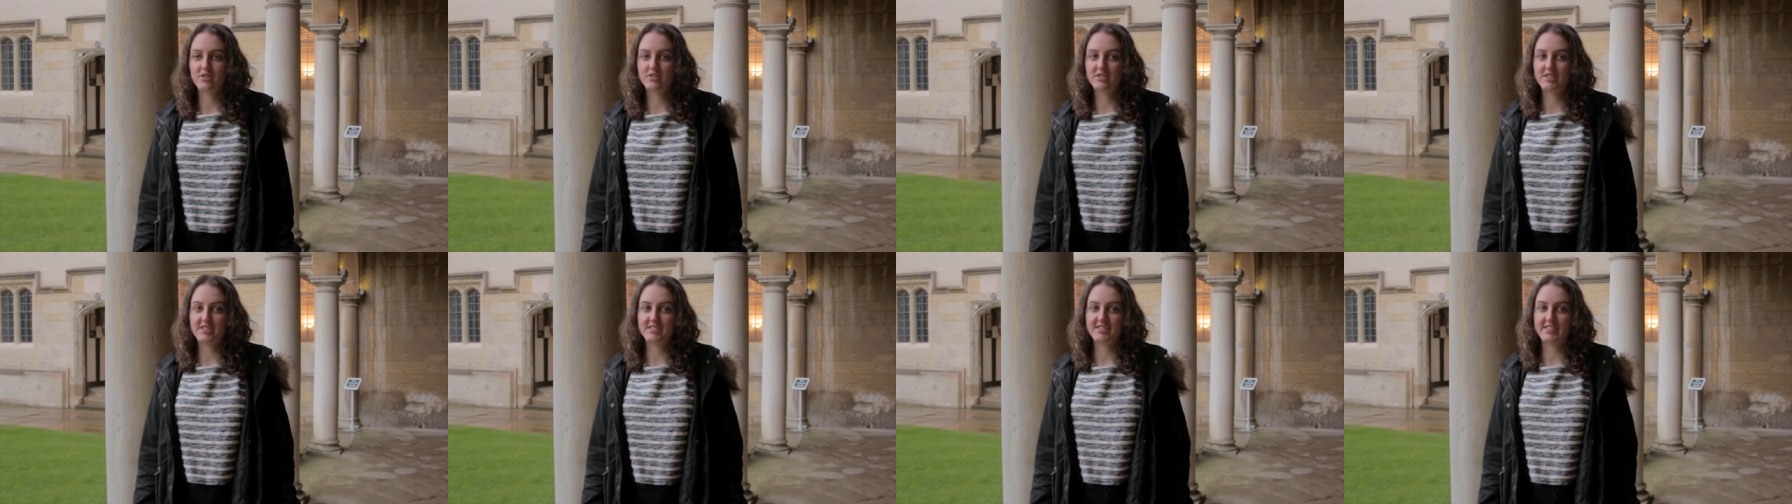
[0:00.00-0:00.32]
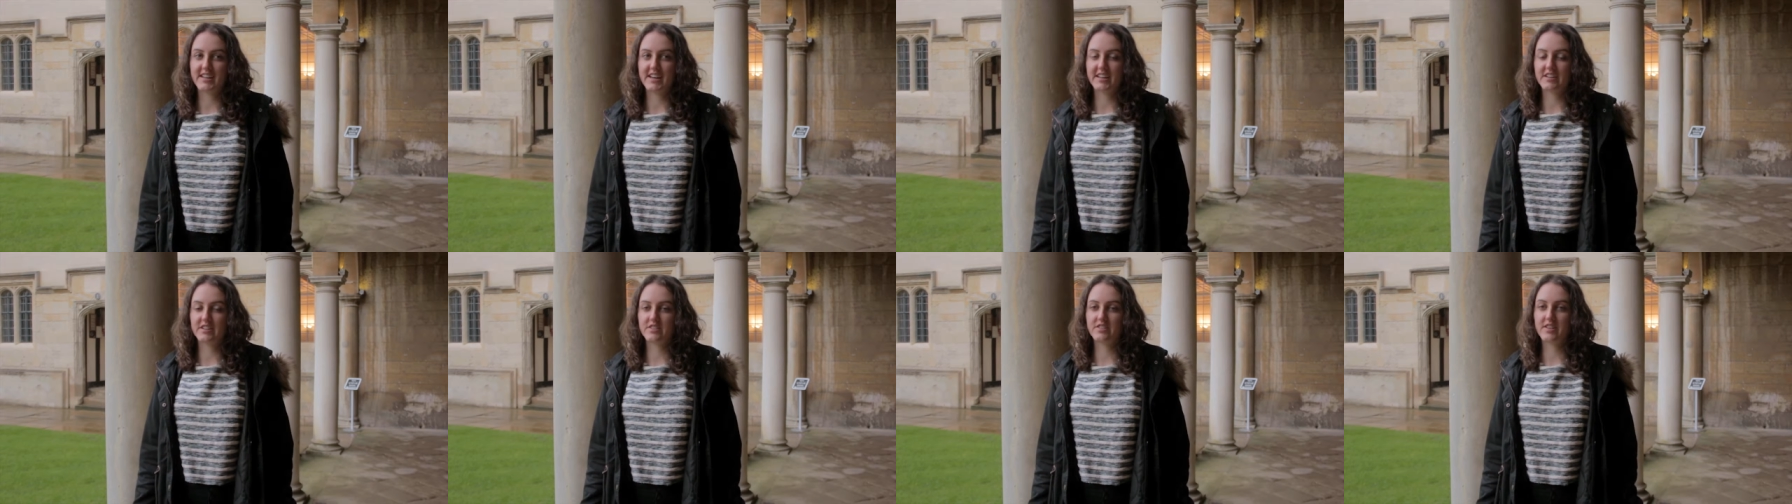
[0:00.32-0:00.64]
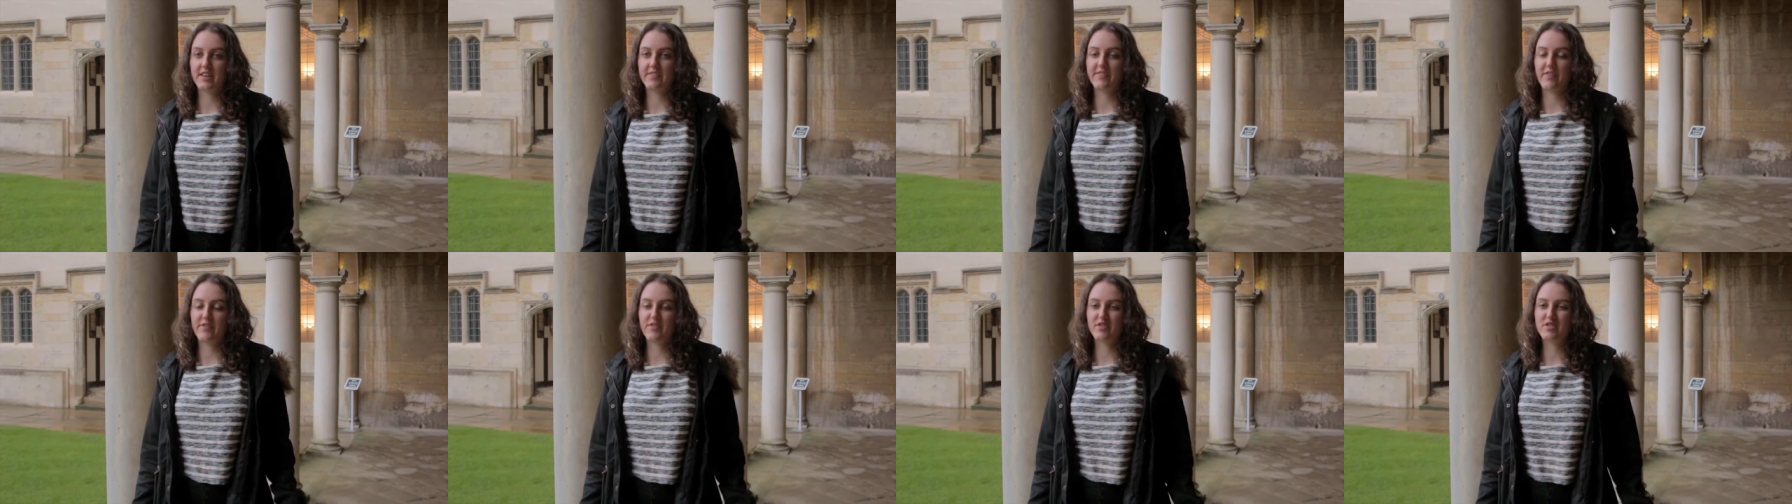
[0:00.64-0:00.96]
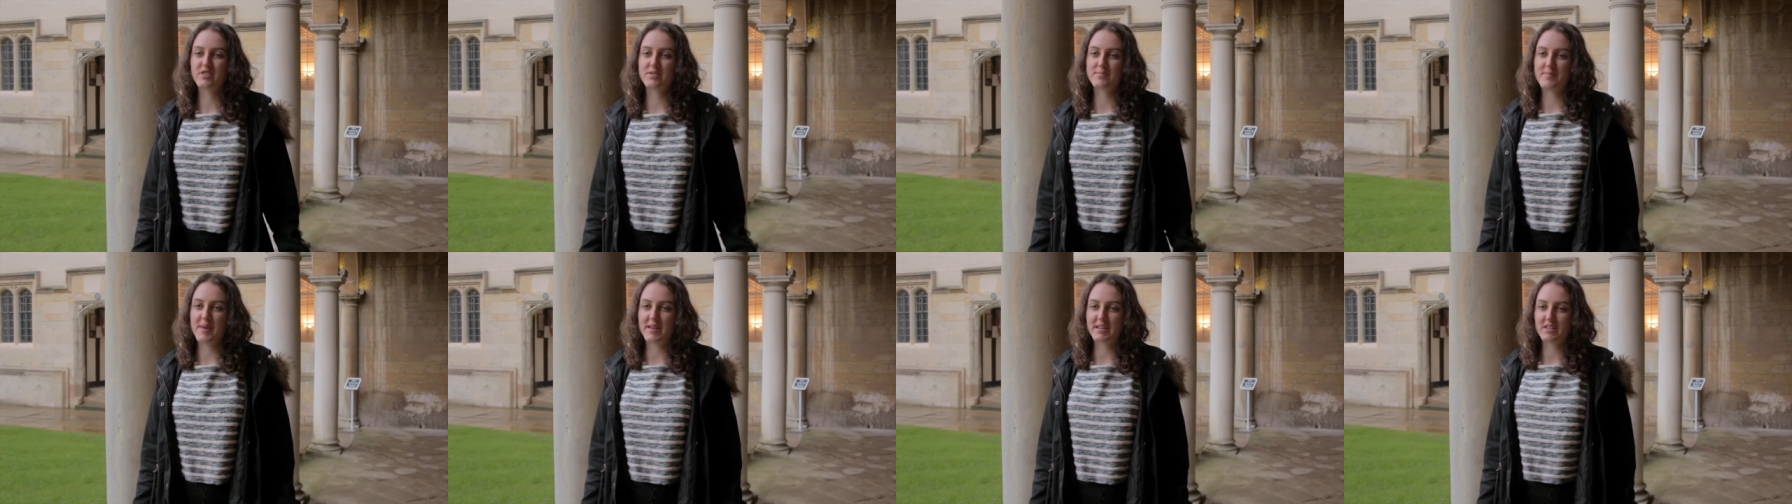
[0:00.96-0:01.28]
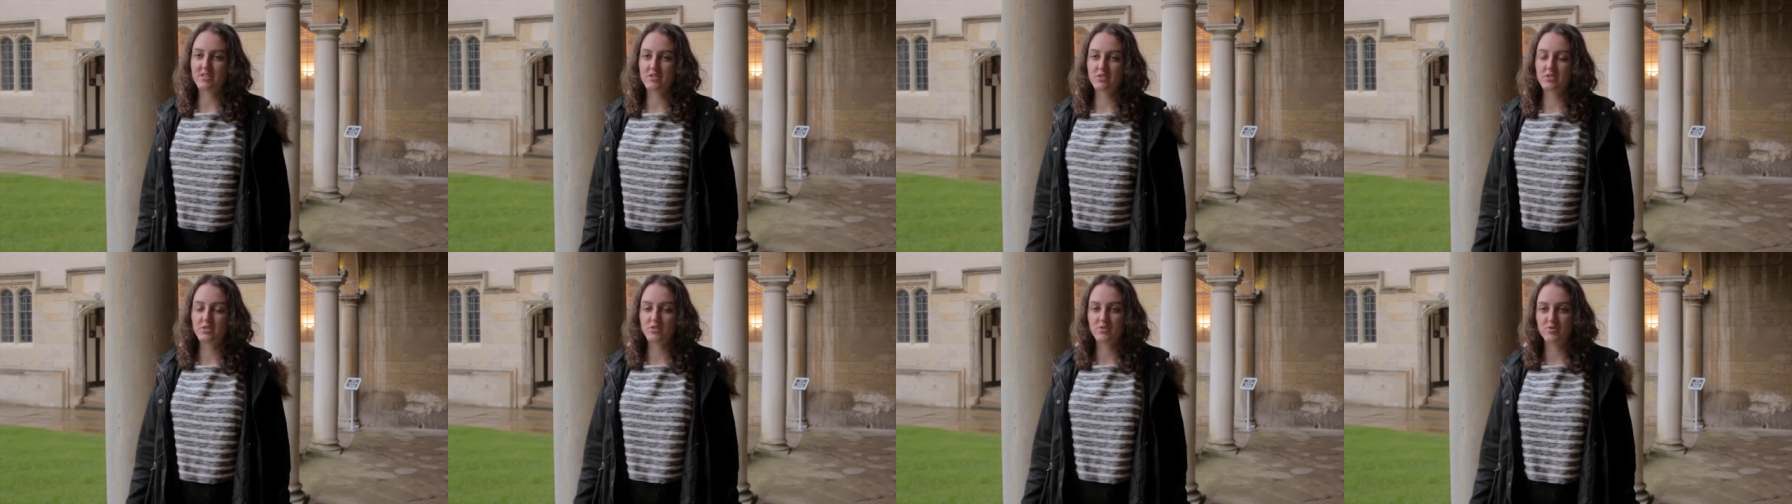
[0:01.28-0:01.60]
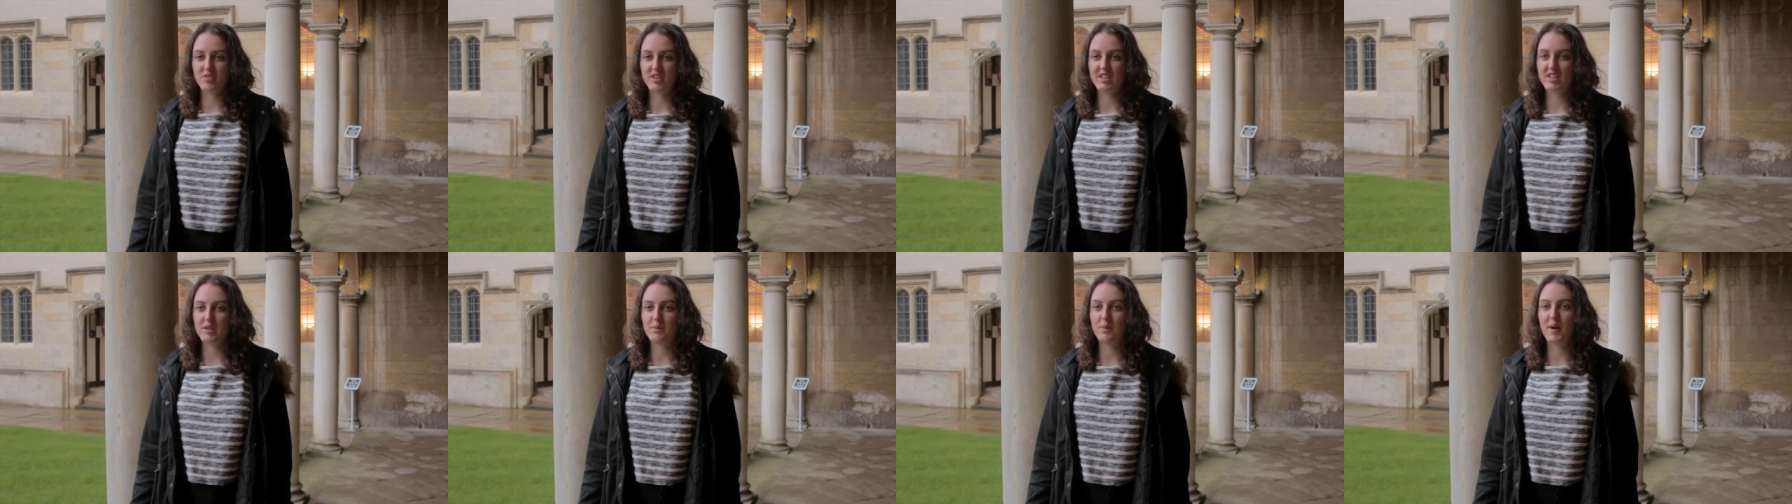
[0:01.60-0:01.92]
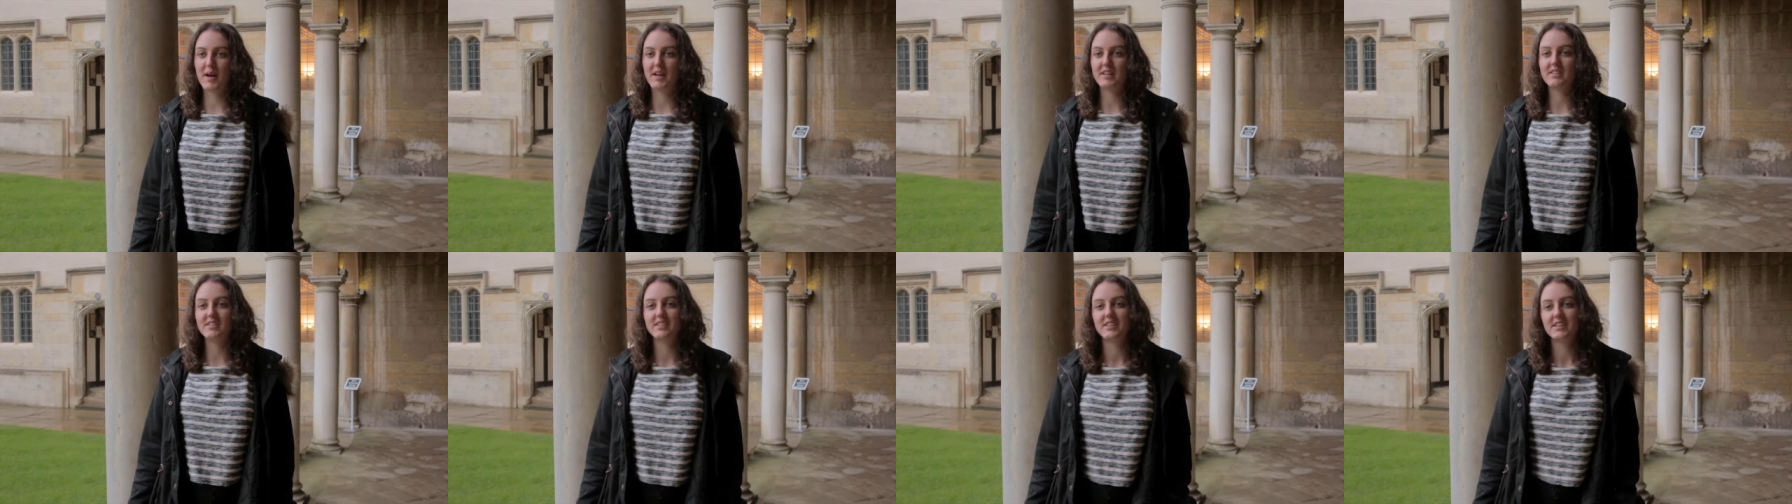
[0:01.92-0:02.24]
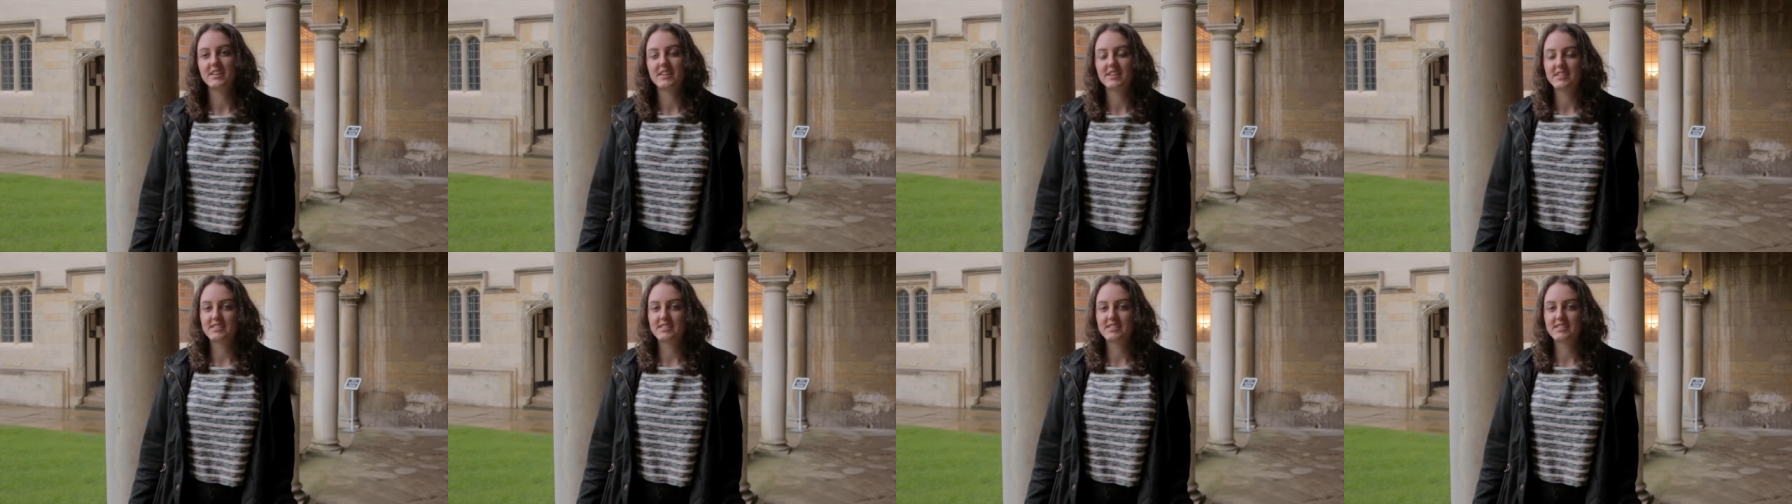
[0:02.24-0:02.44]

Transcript: understand like the fundamentals really well,